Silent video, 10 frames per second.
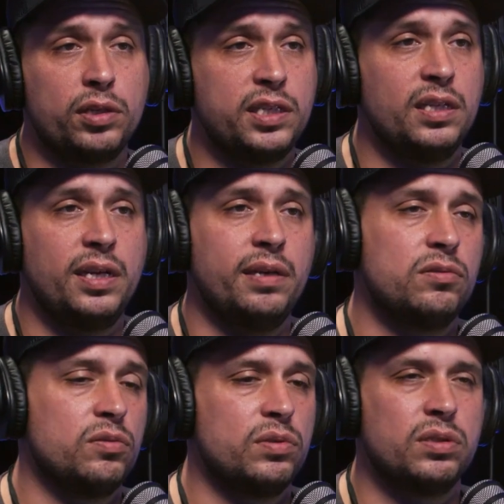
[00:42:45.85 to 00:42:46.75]
and Martini
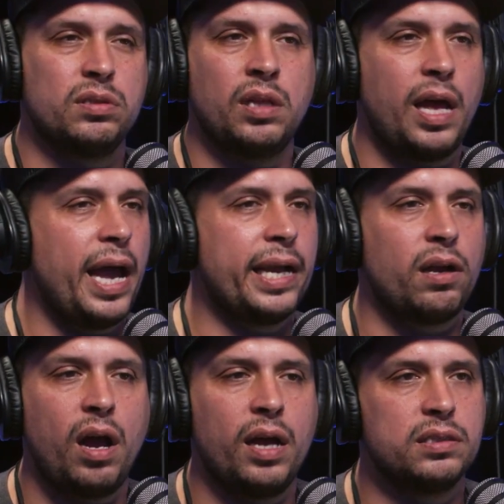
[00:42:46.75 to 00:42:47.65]
Lounge, it was the high
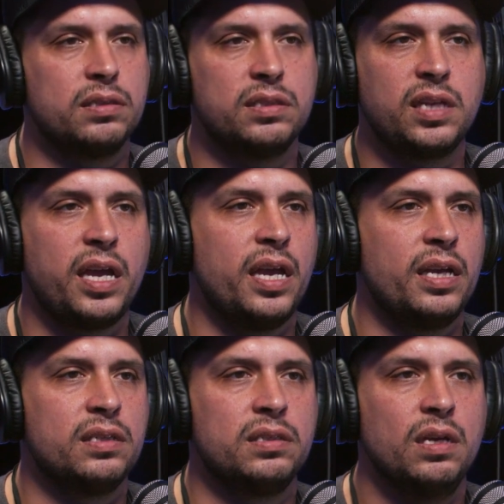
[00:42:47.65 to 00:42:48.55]
cost of
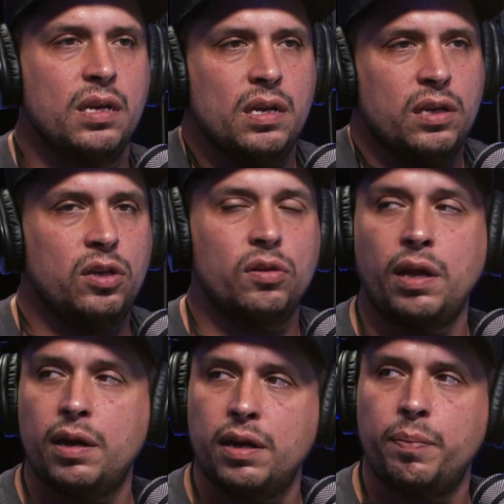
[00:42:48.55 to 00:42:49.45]
steaks. You know,
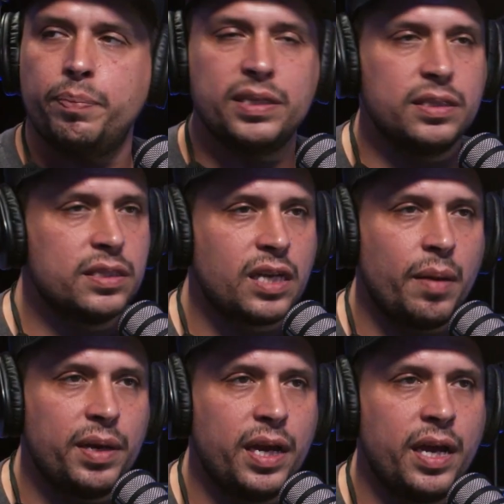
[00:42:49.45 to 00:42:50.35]
not enough business
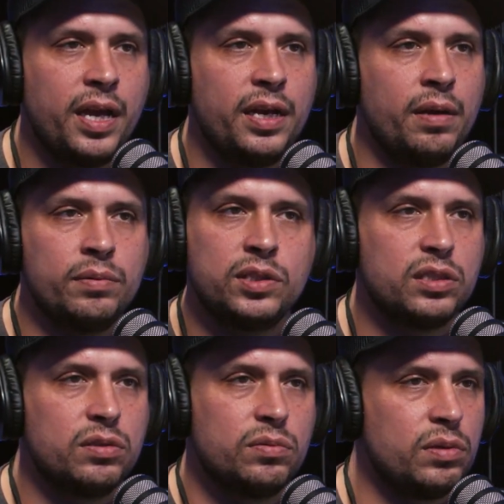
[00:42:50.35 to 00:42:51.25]
coming in. It
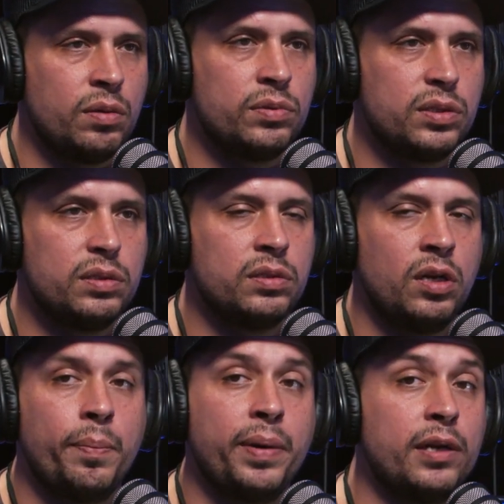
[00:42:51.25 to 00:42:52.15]
was you
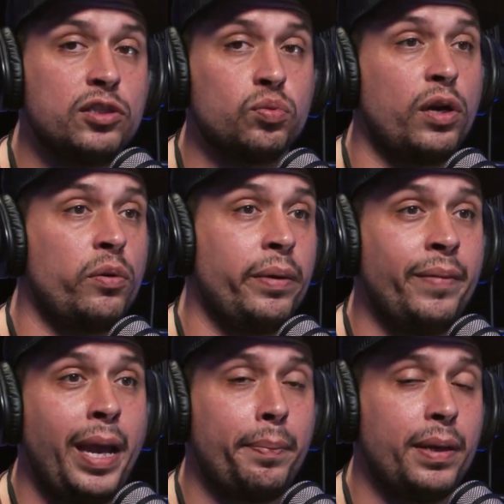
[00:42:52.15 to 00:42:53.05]
know, but I just wanted to
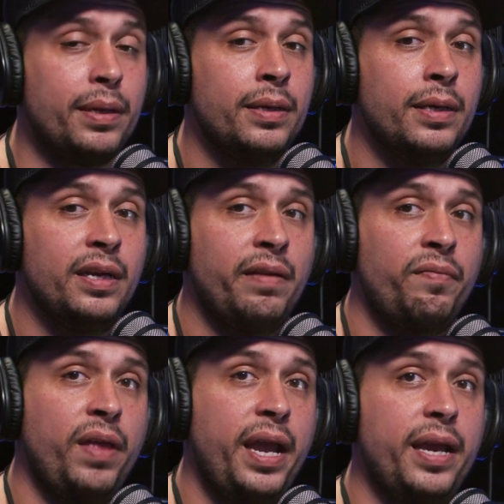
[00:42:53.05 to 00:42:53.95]
revamp it.
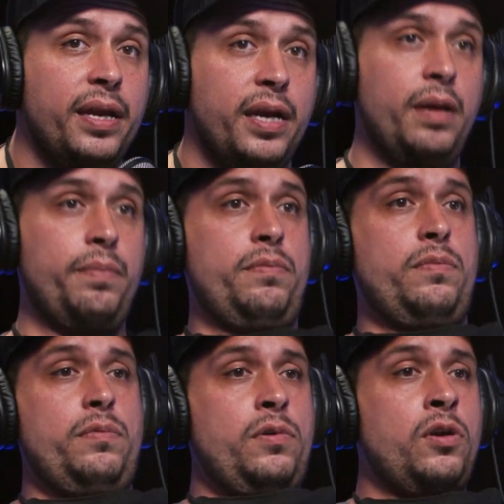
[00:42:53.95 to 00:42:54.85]
They ended up
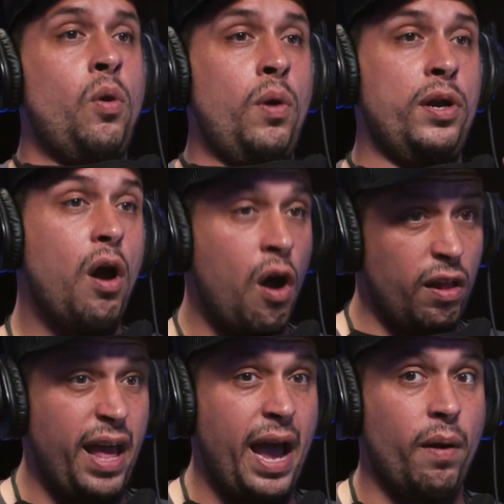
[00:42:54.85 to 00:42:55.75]
going
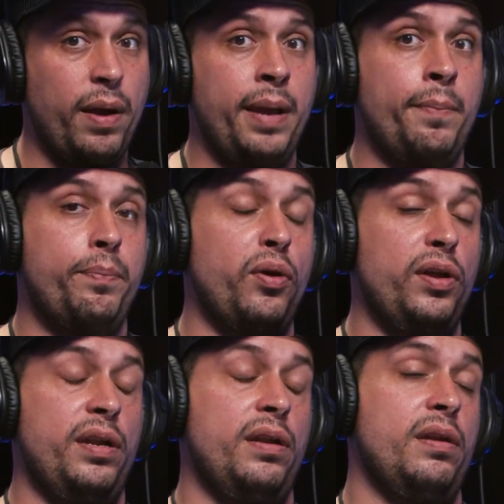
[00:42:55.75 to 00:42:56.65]
all out and
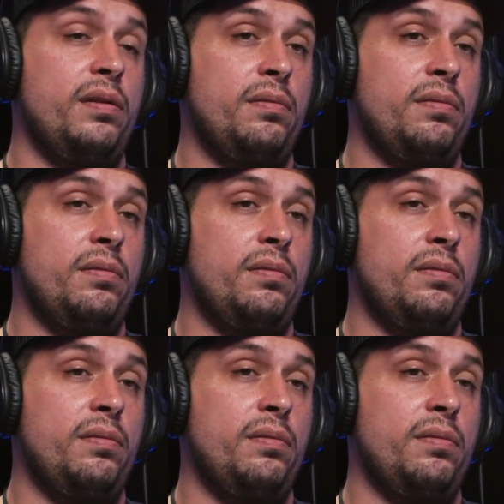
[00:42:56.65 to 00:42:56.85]
putting